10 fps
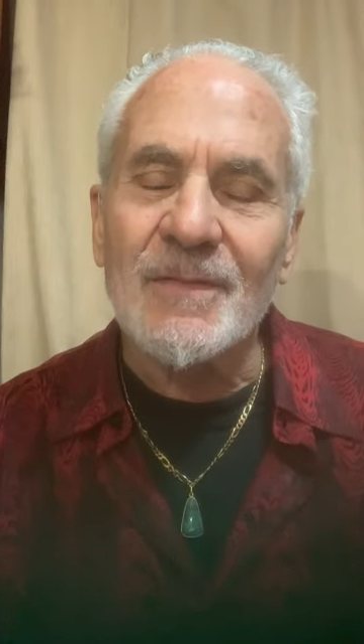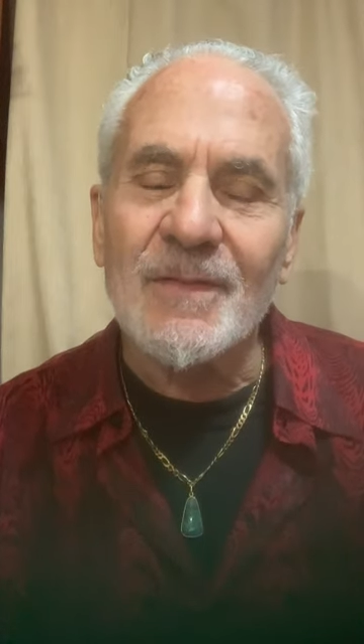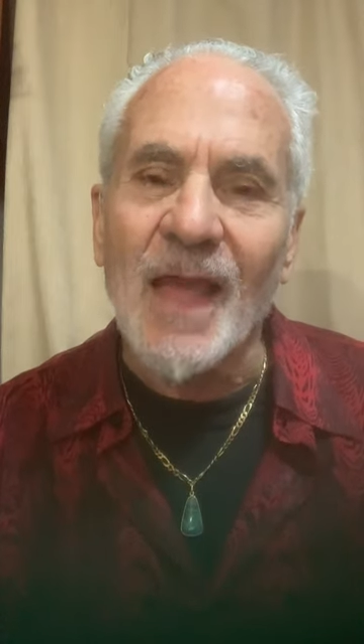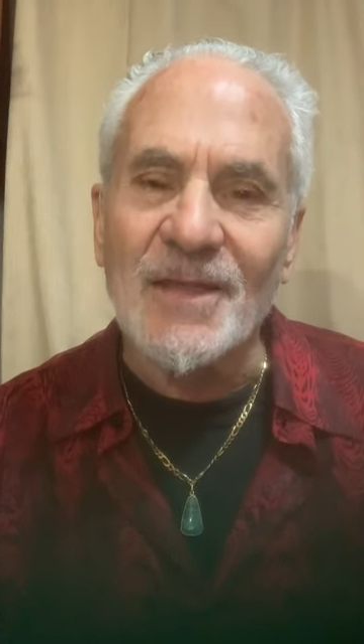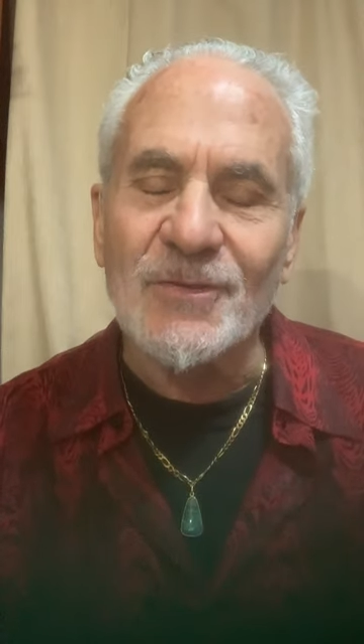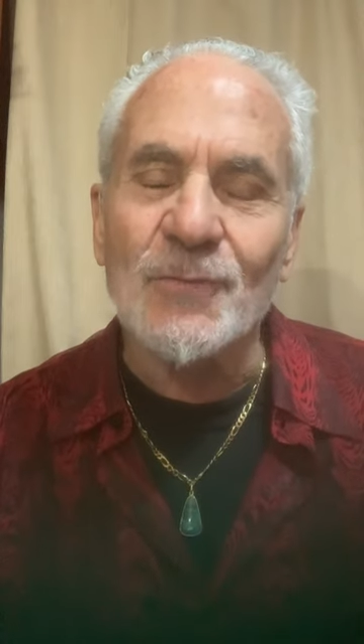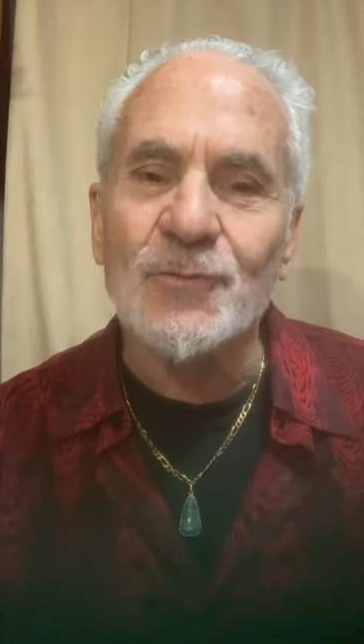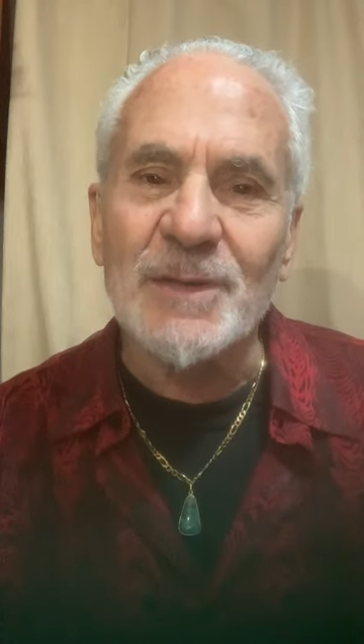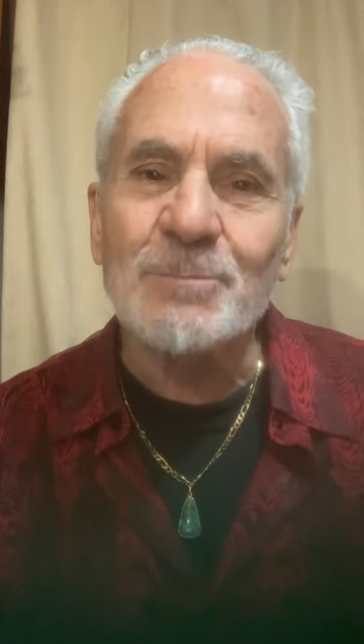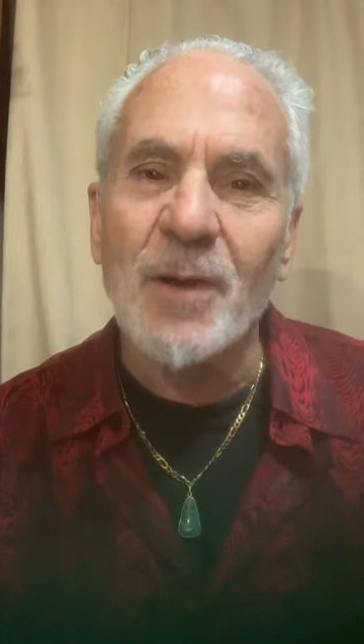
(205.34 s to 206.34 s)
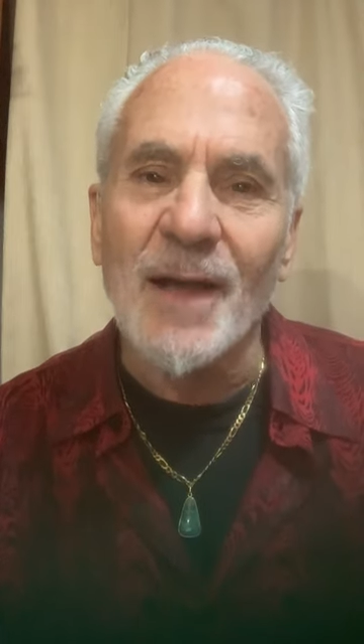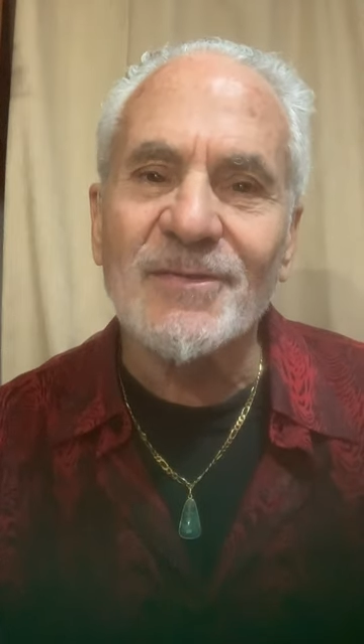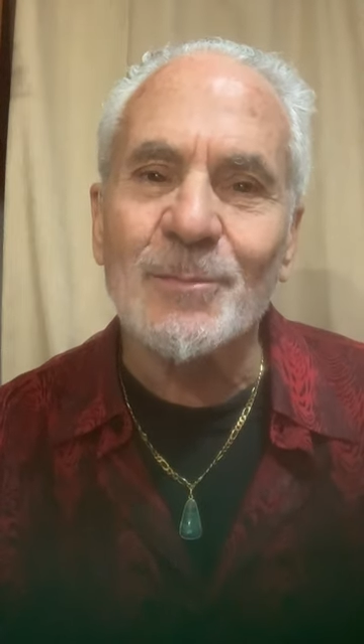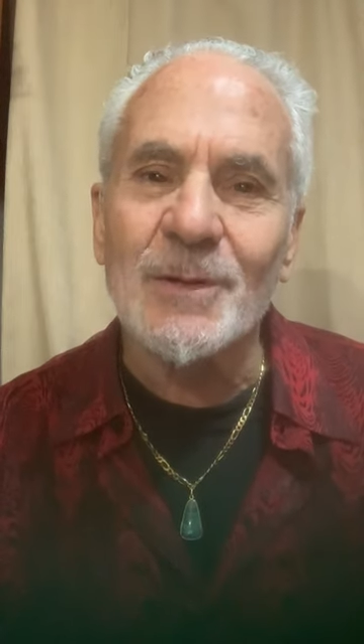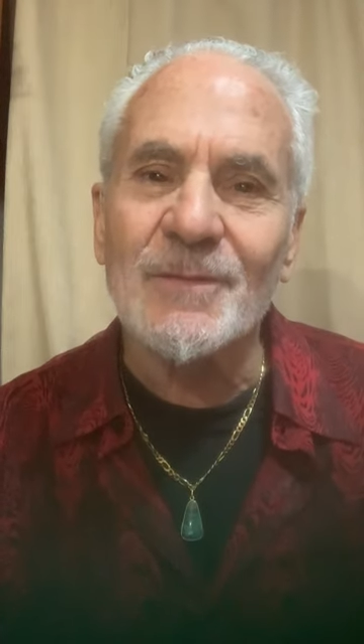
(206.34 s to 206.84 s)
as you've dreamed
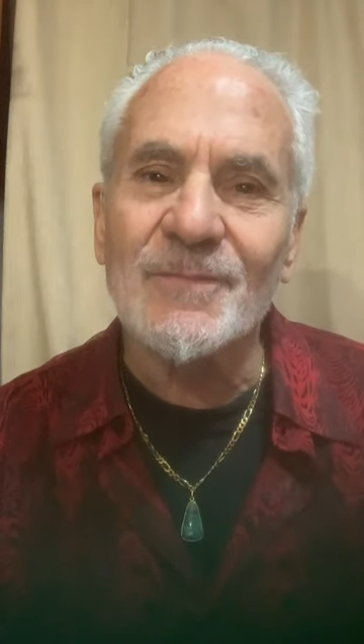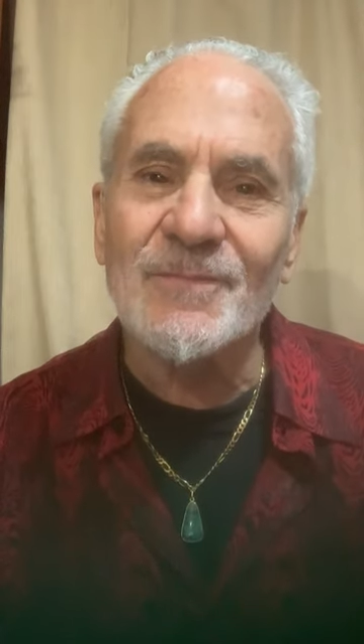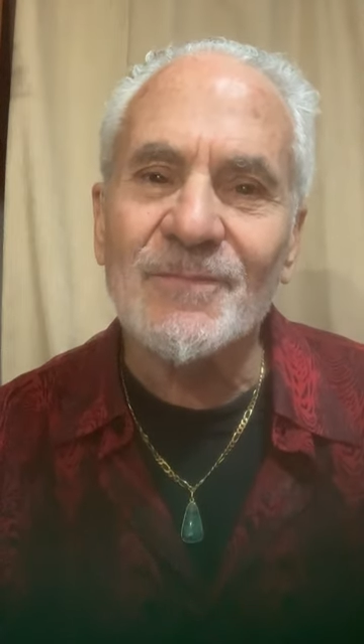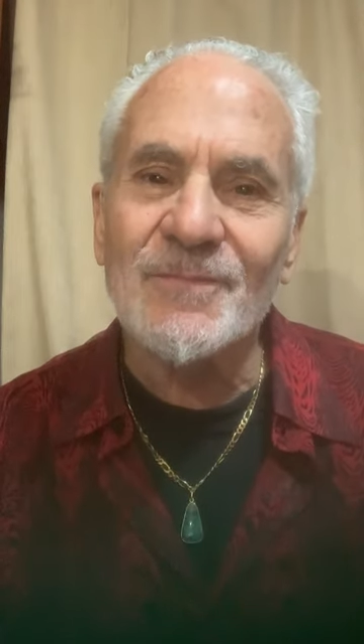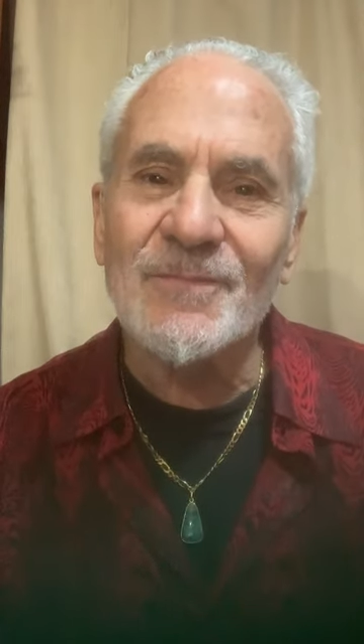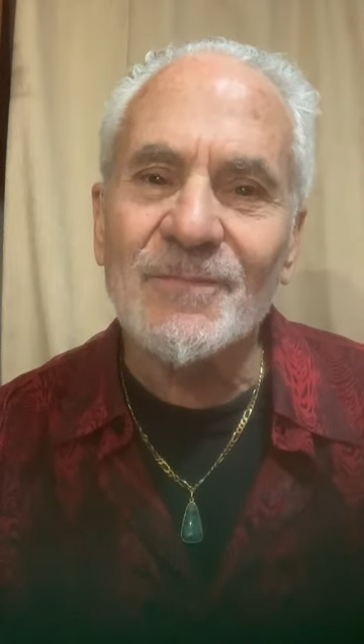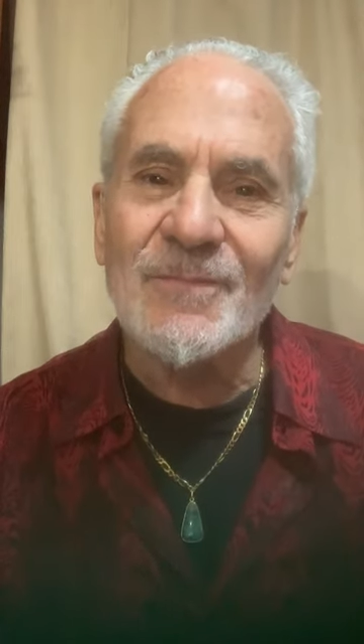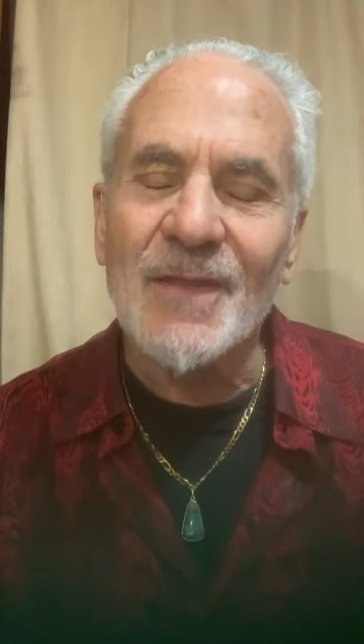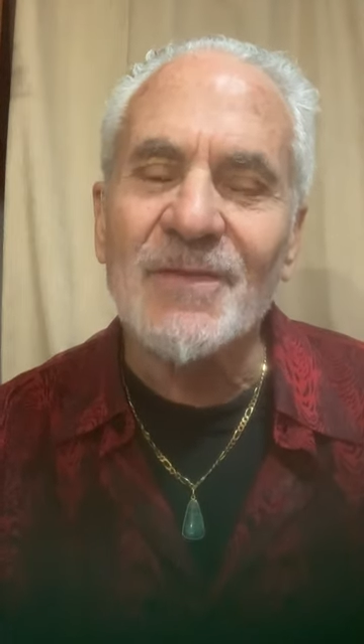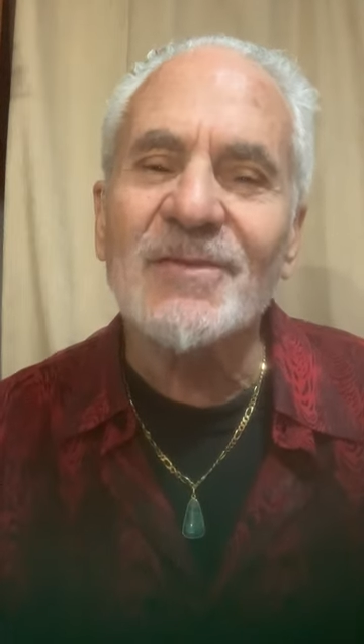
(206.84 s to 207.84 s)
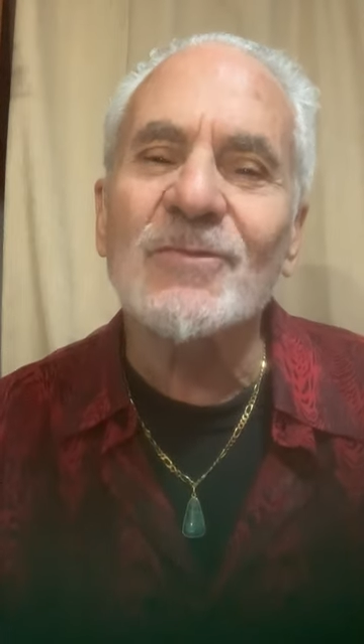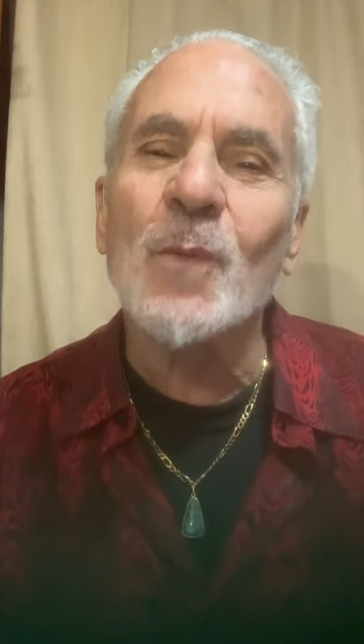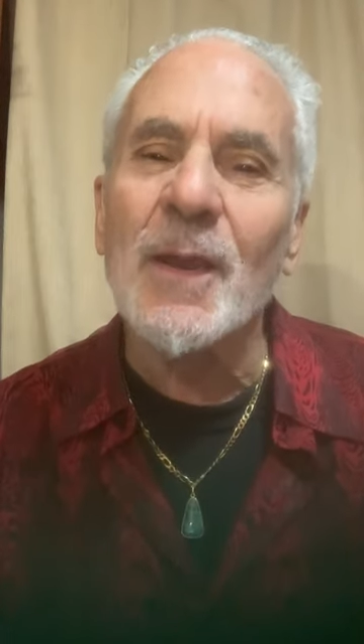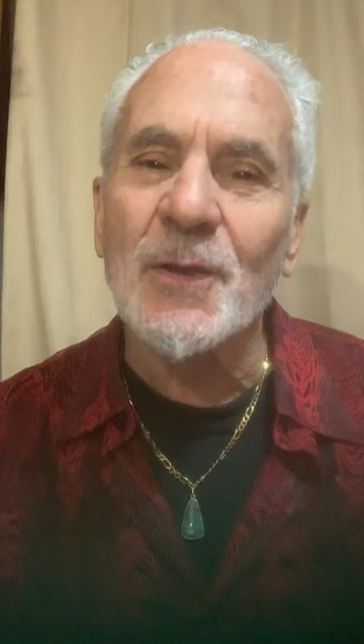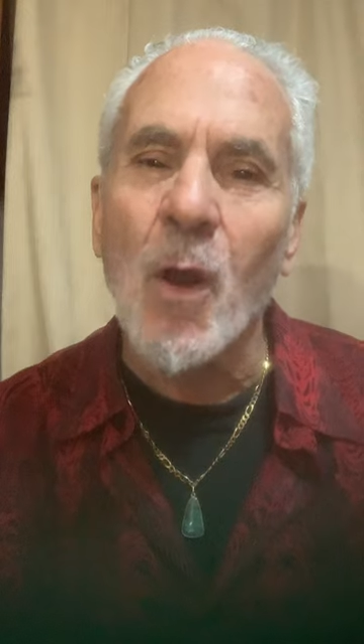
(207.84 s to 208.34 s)
possible. This is
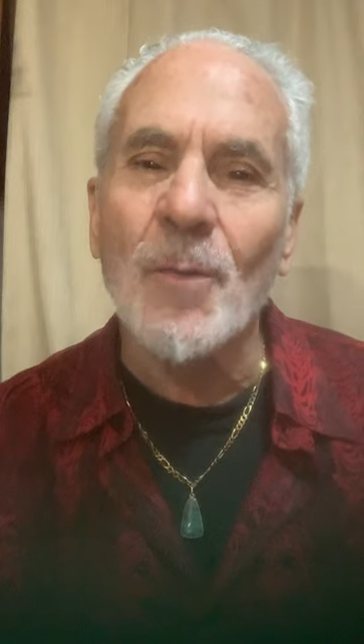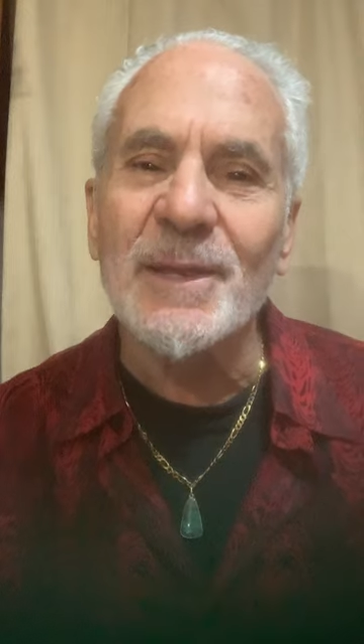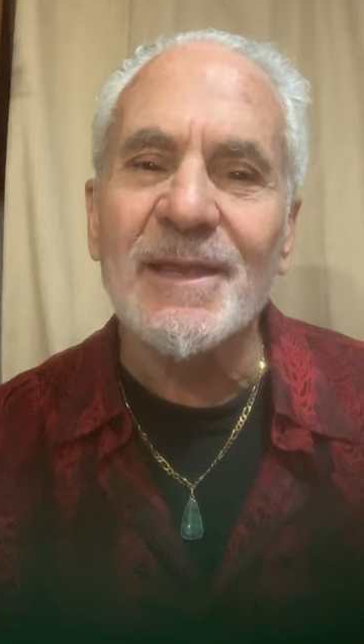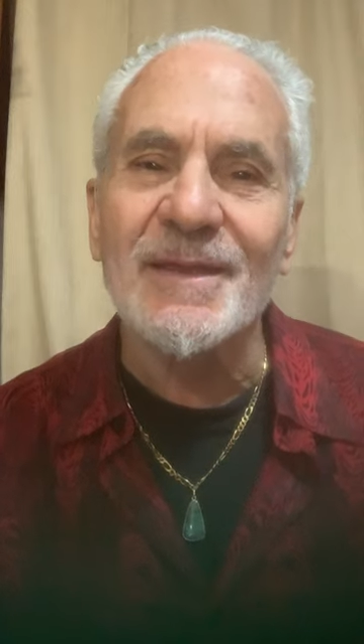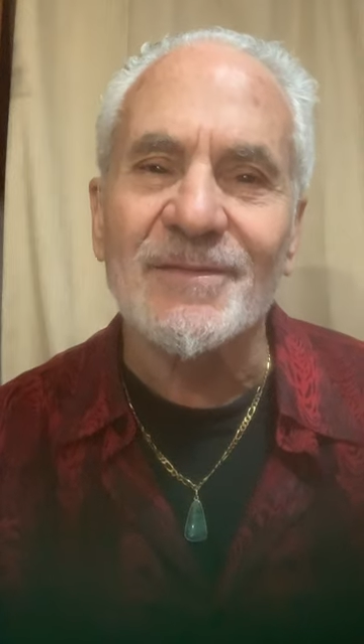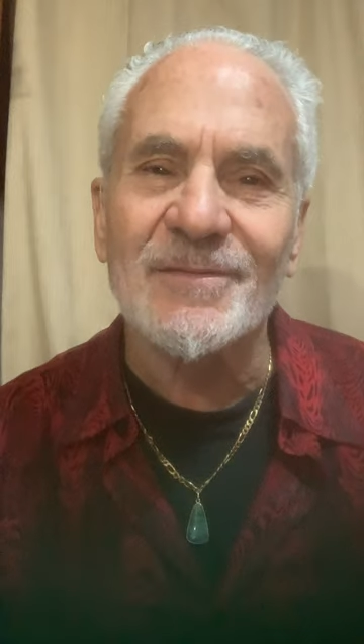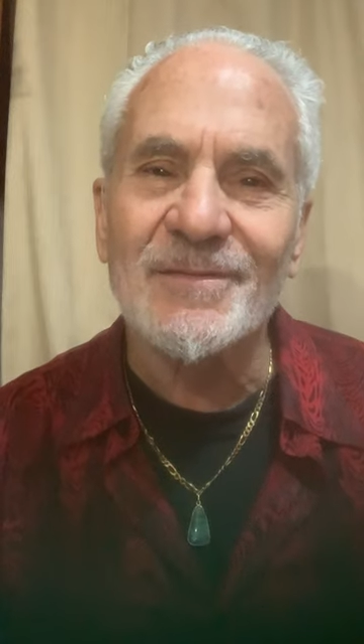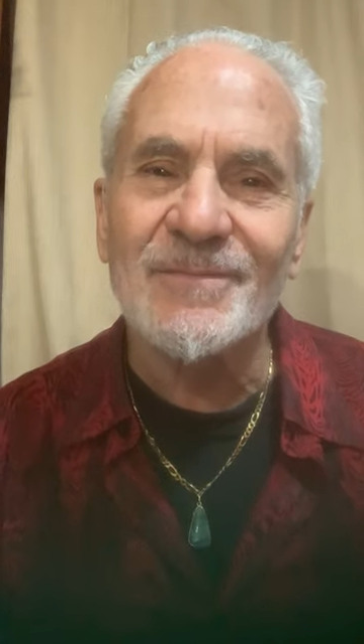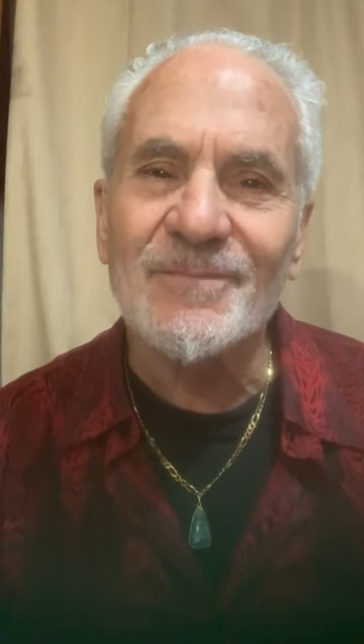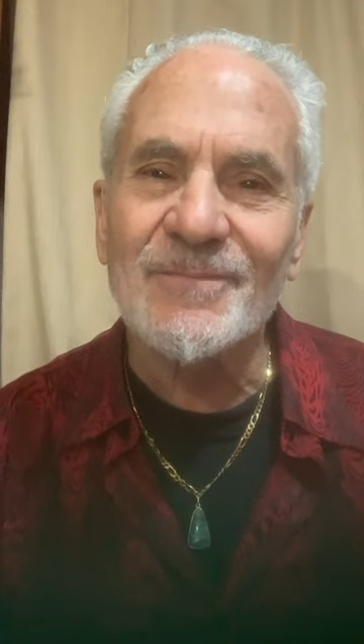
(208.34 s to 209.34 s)
where it all begins.